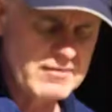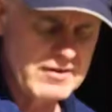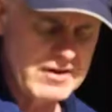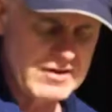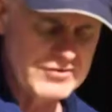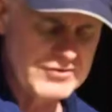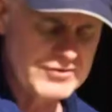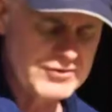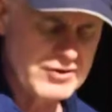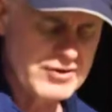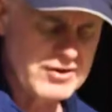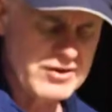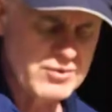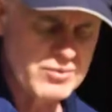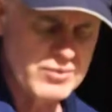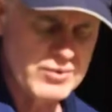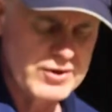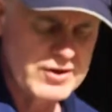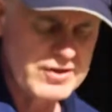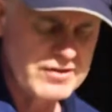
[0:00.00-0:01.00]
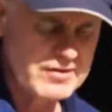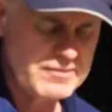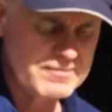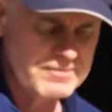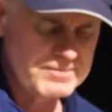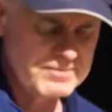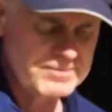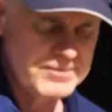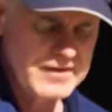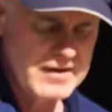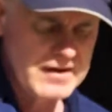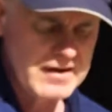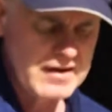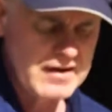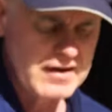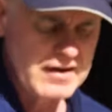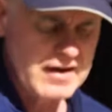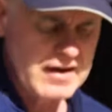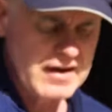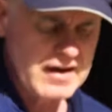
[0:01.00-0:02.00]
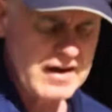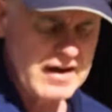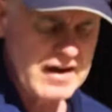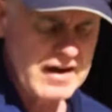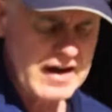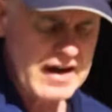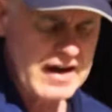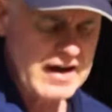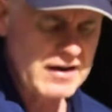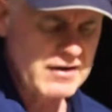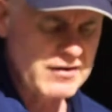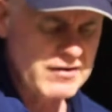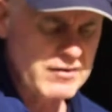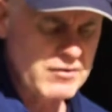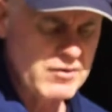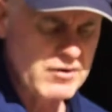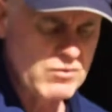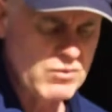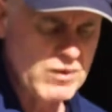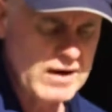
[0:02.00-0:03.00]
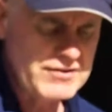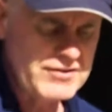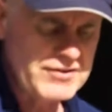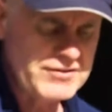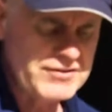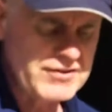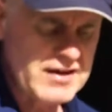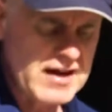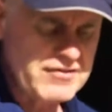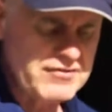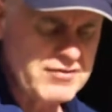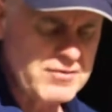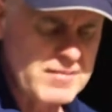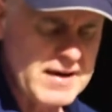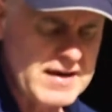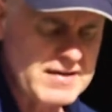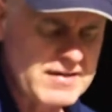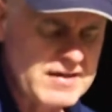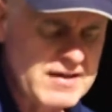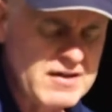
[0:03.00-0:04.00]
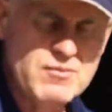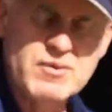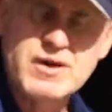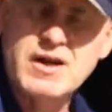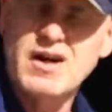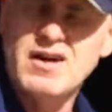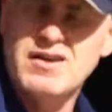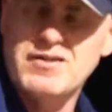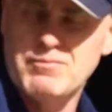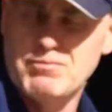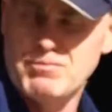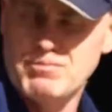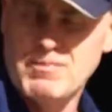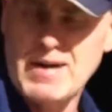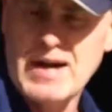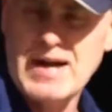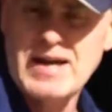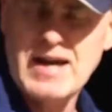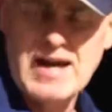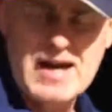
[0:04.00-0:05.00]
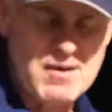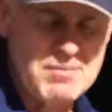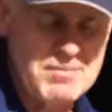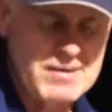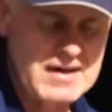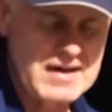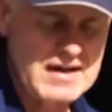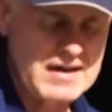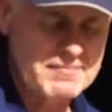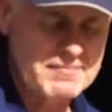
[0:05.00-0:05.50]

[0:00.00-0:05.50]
going to stir the wort, and once it starts fermenting, we're going to make our beer.